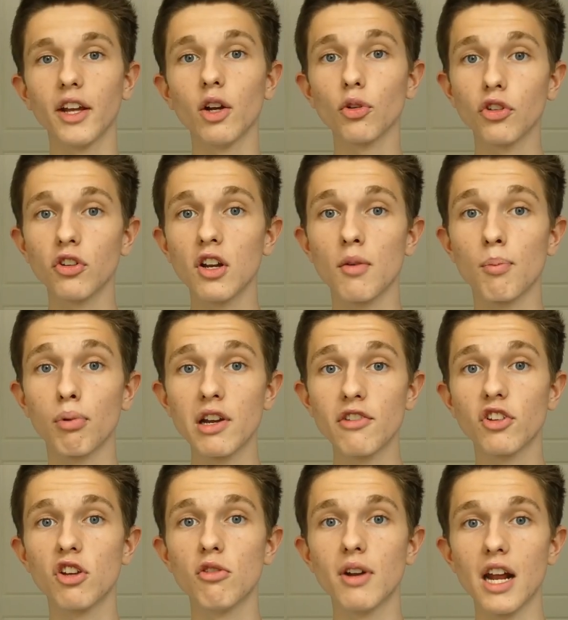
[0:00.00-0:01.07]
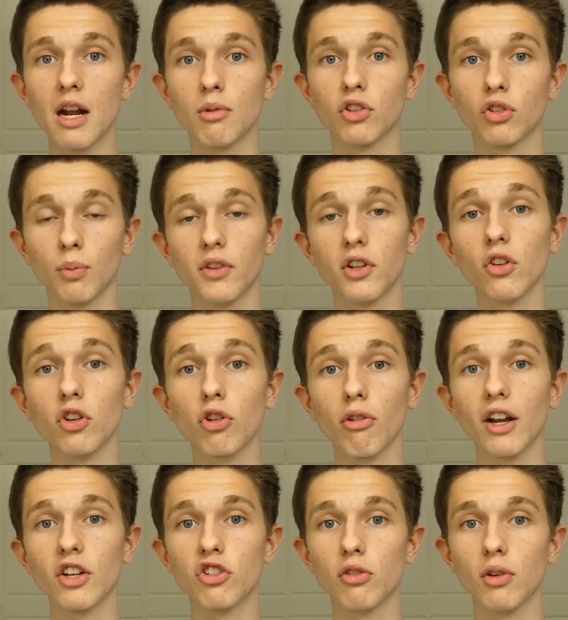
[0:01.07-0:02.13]
They also did a brief Q and A with some of the
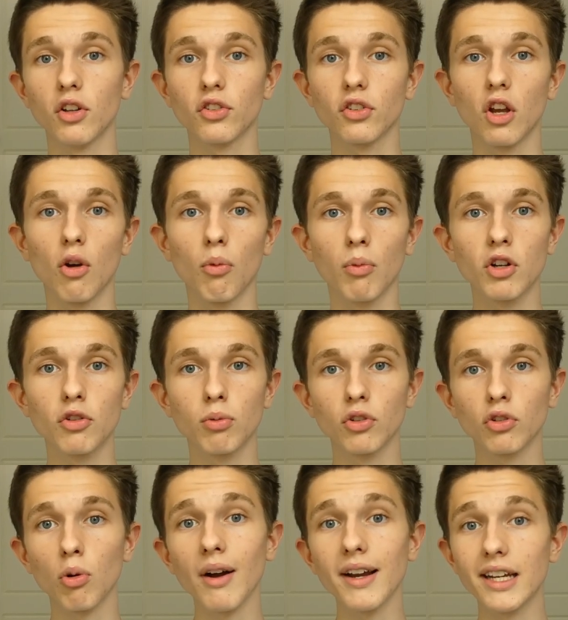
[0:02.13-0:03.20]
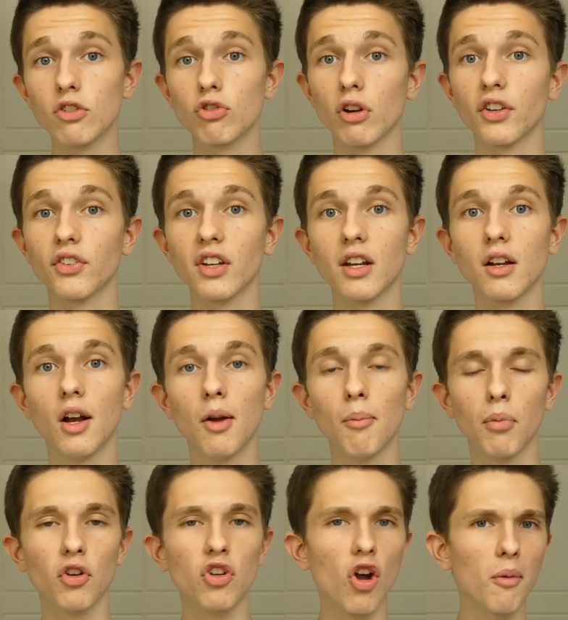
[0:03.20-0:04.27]
undergraduates, which was quite interesting,
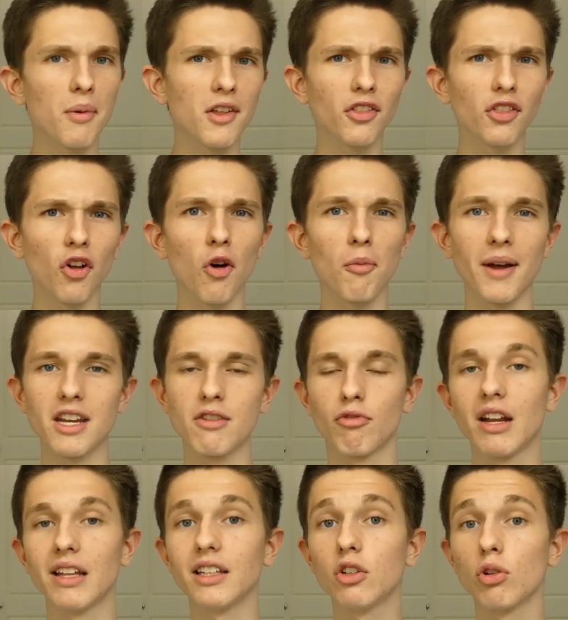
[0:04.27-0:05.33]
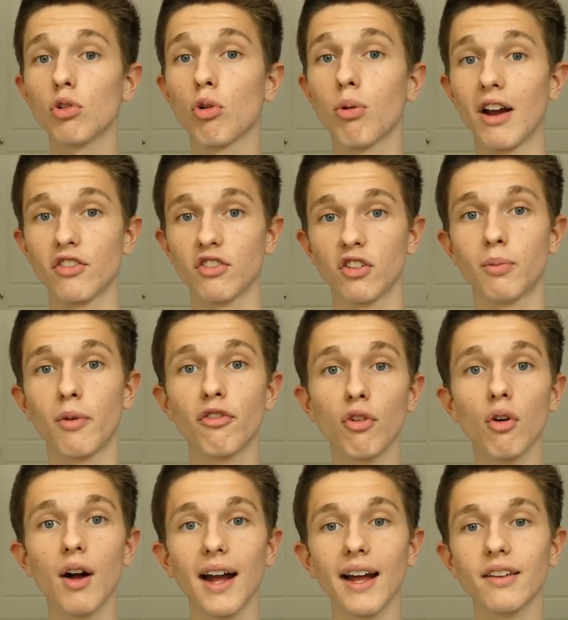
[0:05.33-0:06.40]
but nobody had thought of any really good questions
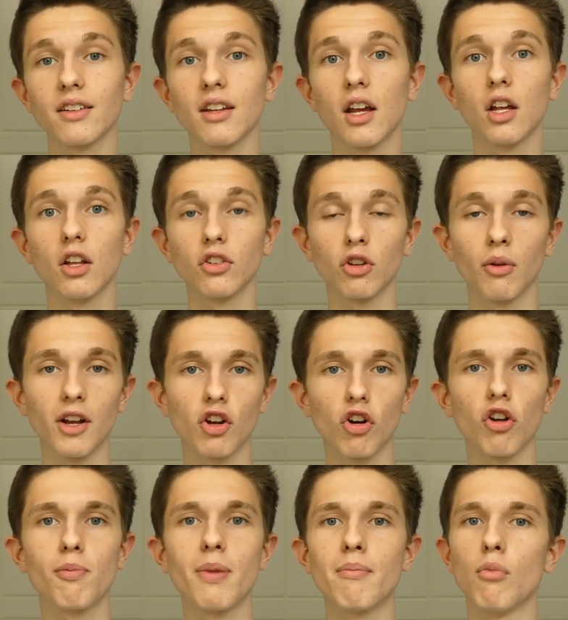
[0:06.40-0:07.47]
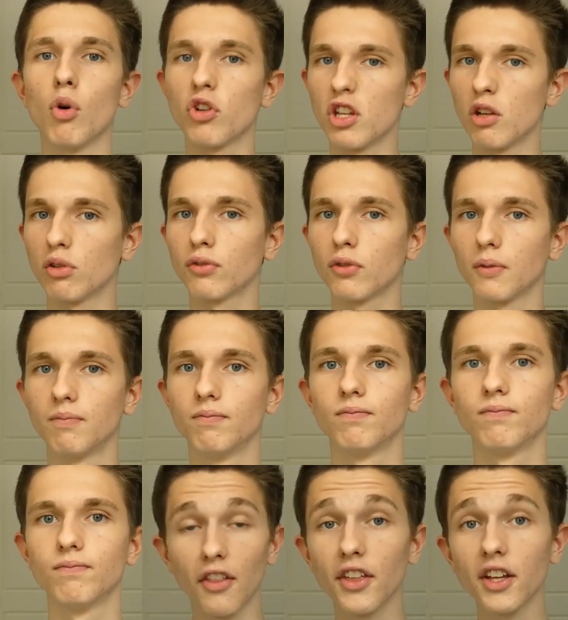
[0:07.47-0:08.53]
beforehand, so it could have been more useful.
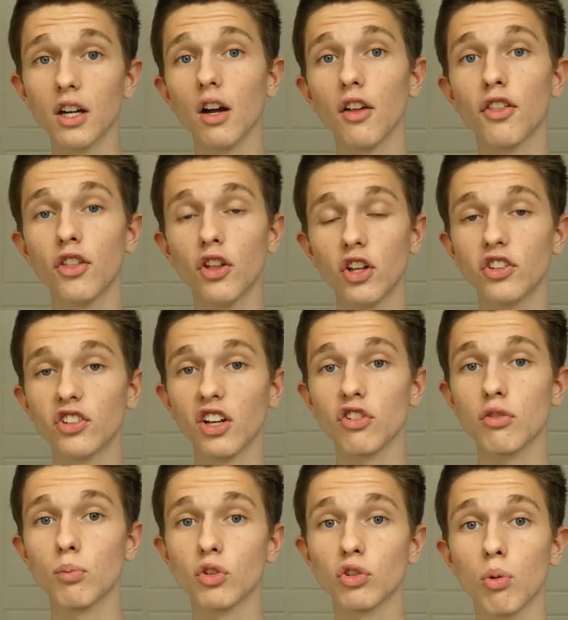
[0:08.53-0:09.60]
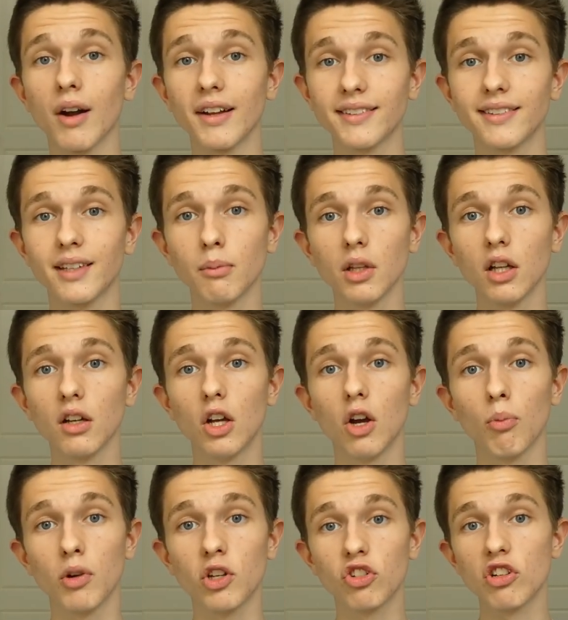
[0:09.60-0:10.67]
I think our third session was quite similar,
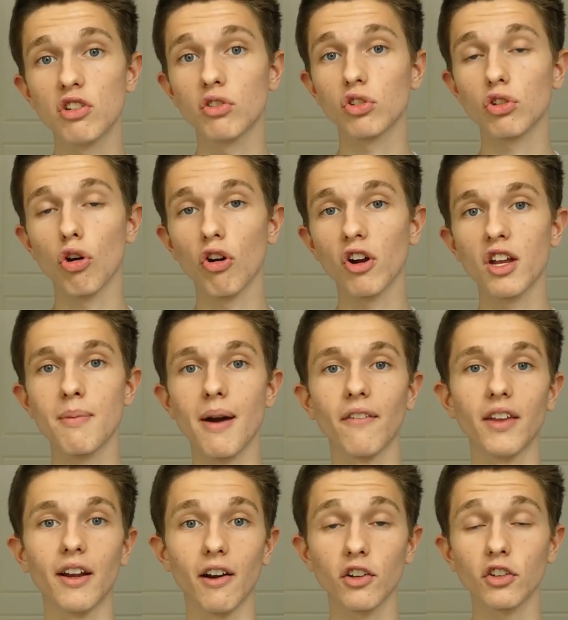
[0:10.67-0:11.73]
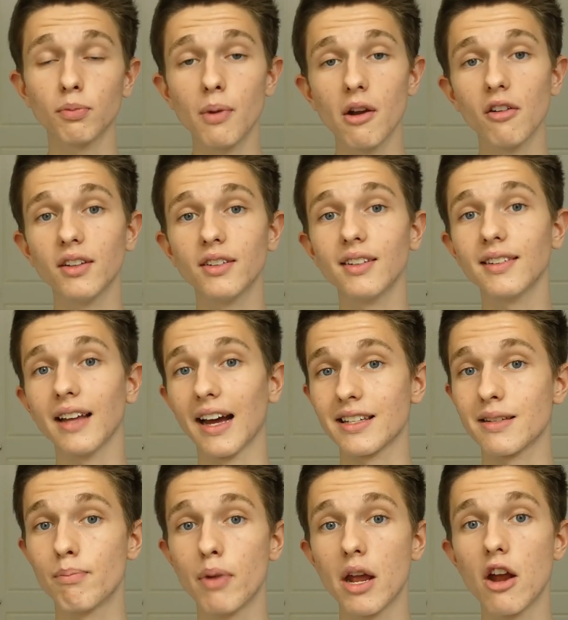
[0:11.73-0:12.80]
with students talking about their experiences
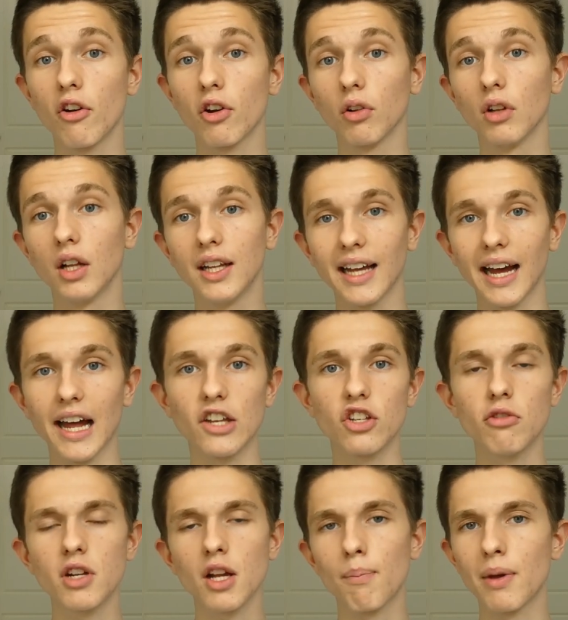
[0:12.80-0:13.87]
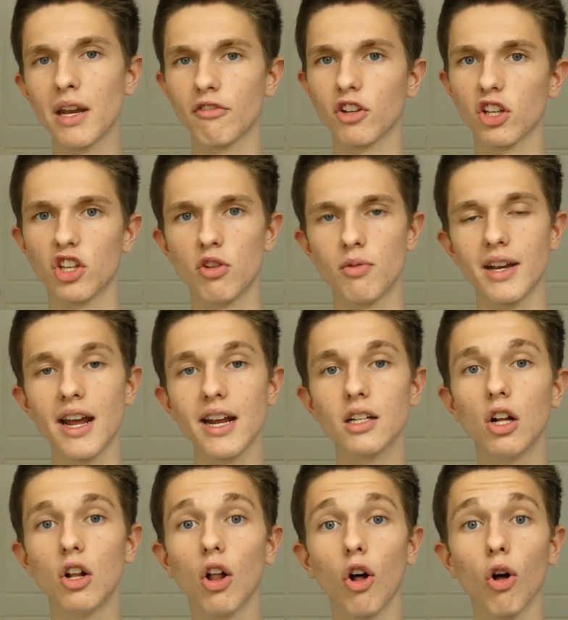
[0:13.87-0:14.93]
at Imperial and doing a bit of a Q and
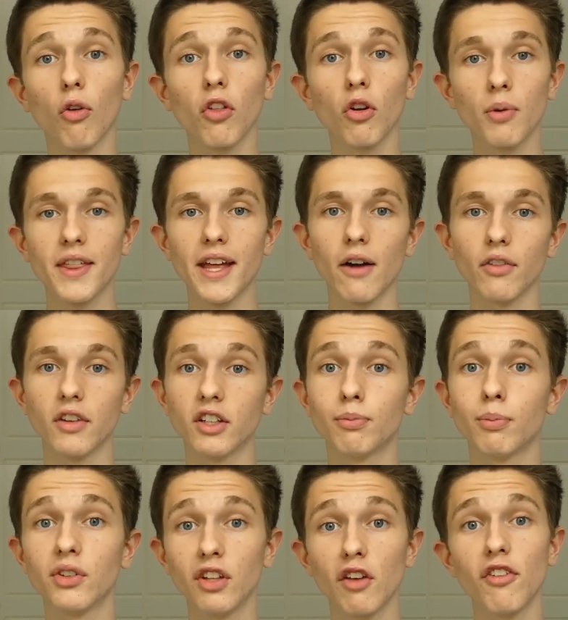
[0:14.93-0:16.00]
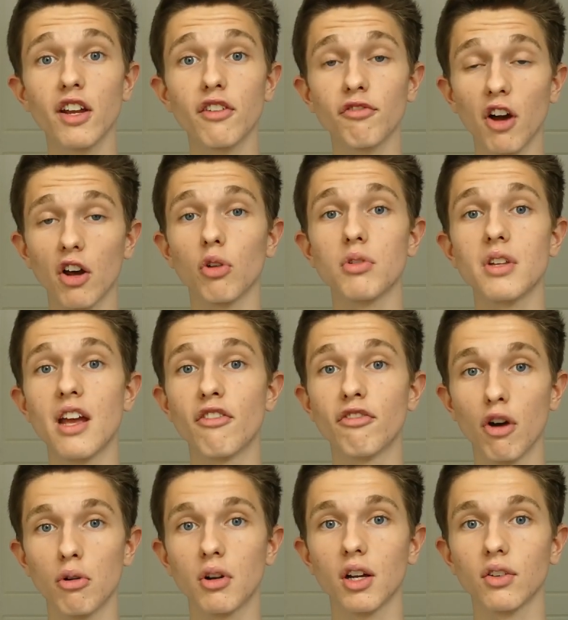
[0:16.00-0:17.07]
A, although without the specific final year
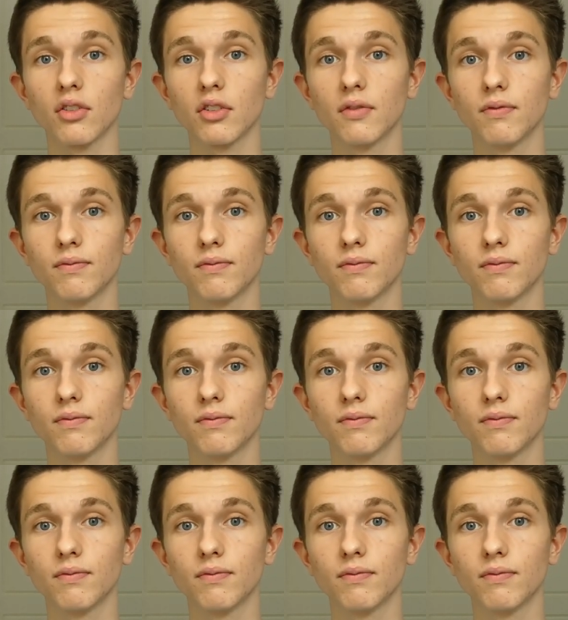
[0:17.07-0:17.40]
focus.